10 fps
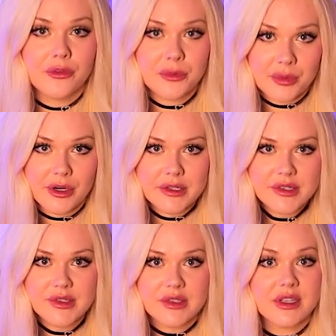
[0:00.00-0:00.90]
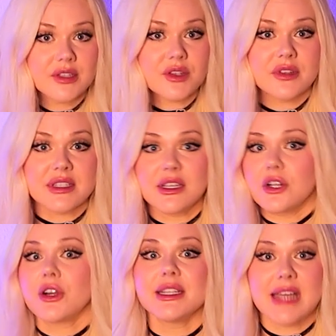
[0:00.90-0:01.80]
For pros, it's obviously a
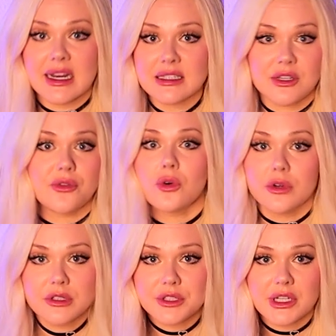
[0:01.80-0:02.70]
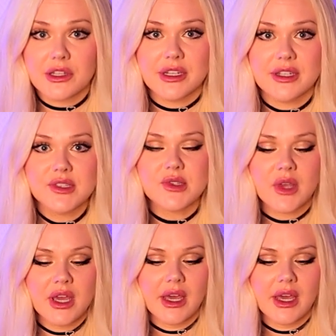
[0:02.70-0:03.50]
great tactic for auditory learners.